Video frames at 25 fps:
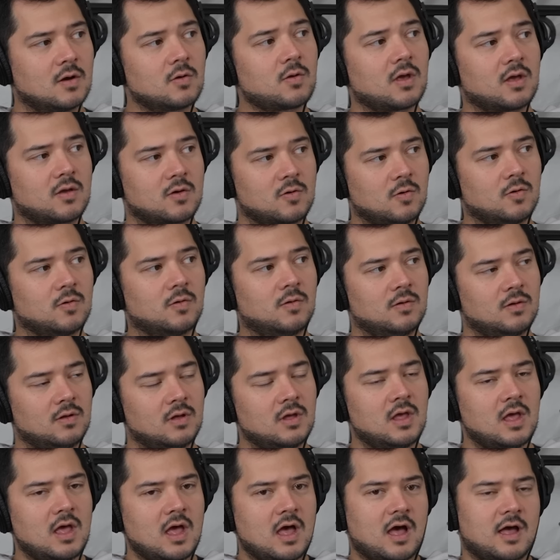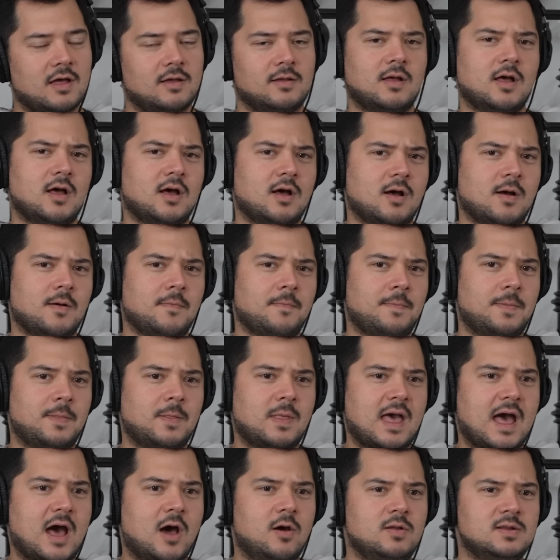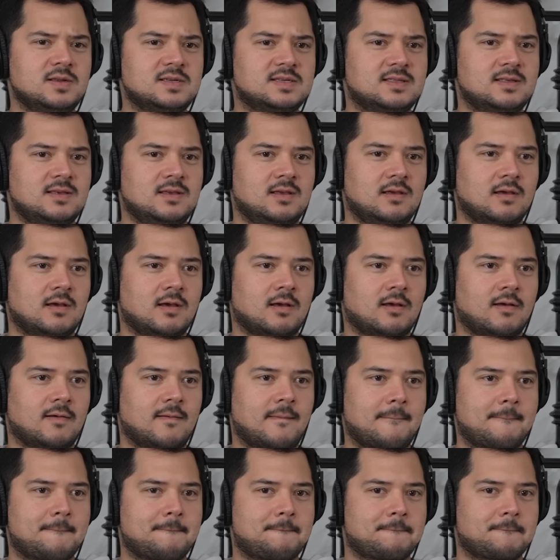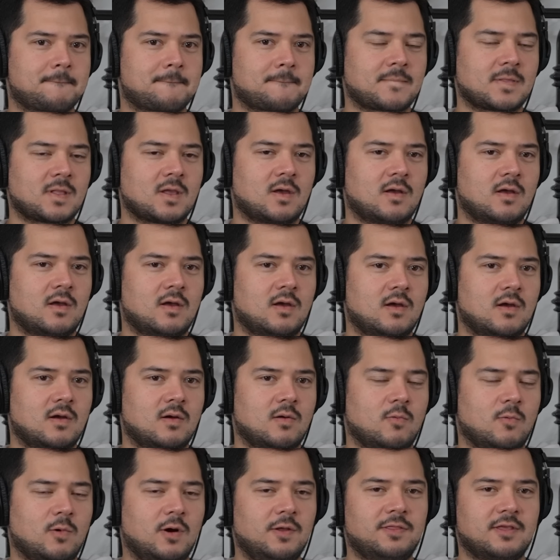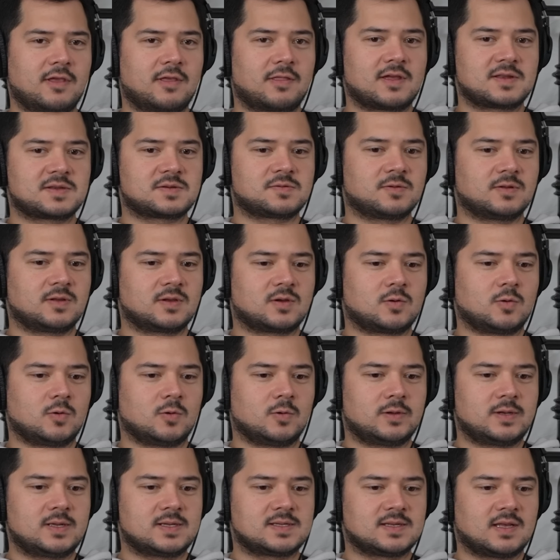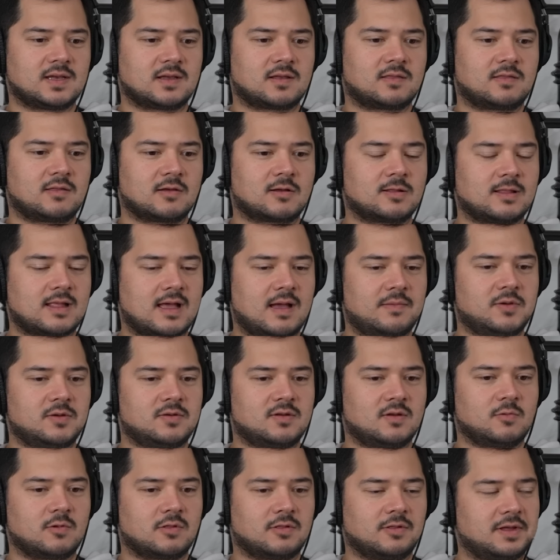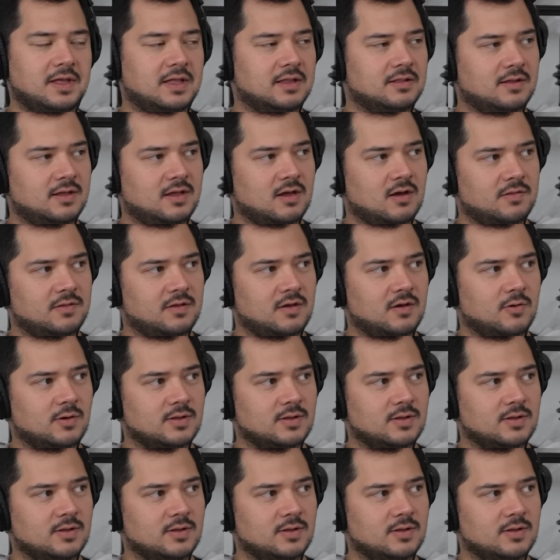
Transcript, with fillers: Okay, cool. Um, how does the uh, one thing that's really cool is like the collab you did with Lian Li on the